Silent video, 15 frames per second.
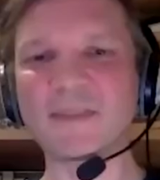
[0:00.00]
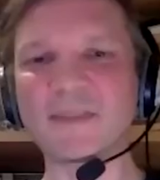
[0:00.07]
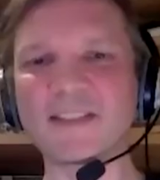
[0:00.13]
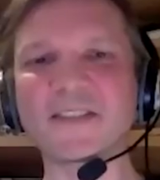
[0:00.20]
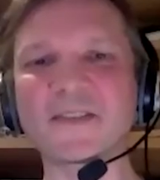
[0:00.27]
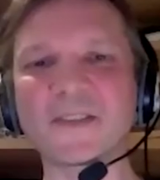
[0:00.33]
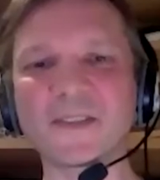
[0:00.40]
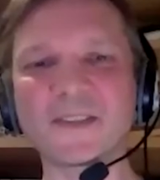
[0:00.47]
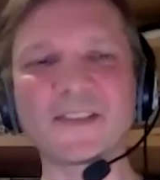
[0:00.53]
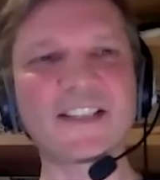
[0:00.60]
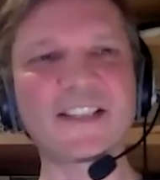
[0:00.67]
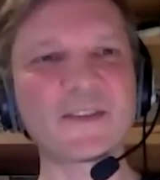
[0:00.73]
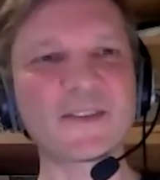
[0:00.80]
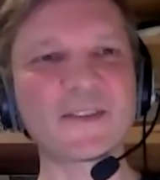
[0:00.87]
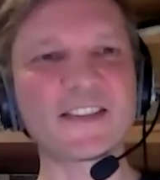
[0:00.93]
be his uncle
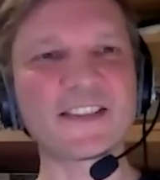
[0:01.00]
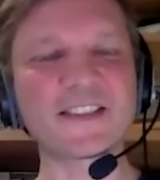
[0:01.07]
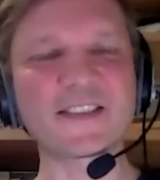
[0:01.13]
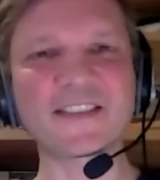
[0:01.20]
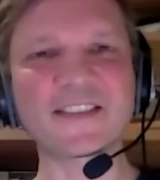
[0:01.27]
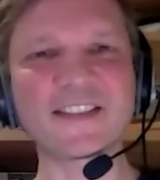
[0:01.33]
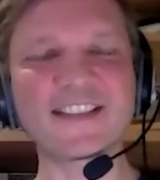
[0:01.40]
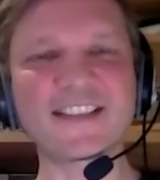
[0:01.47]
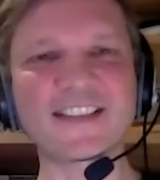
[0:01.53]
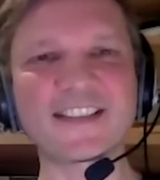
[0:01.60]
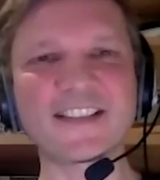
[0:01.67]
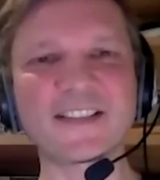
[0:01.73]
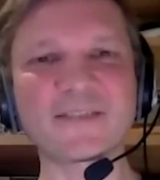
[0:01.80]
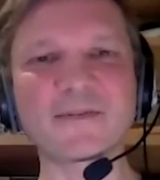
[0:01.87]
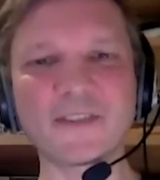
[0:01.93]
Leon and his
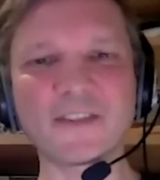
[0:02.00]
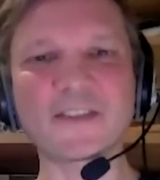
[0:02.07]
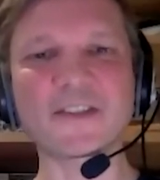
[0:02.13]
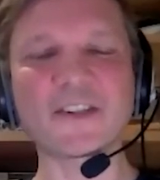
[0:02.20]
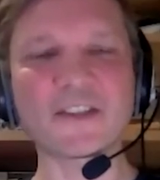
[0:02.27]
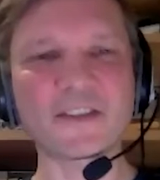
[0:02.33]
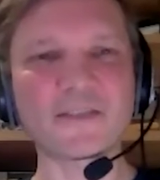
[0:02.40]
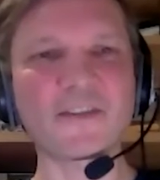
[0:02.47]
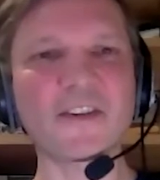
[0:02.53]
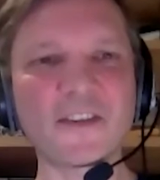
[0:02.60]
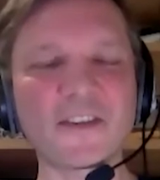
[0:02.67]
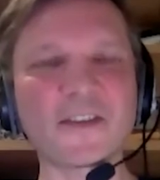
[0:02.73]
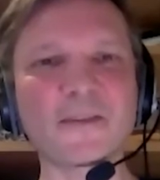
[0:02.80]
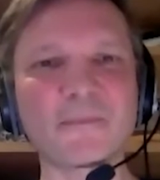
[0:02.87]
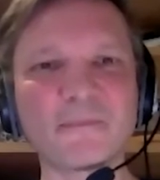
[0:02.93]
Hergé's
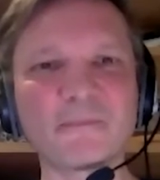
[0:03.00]
father.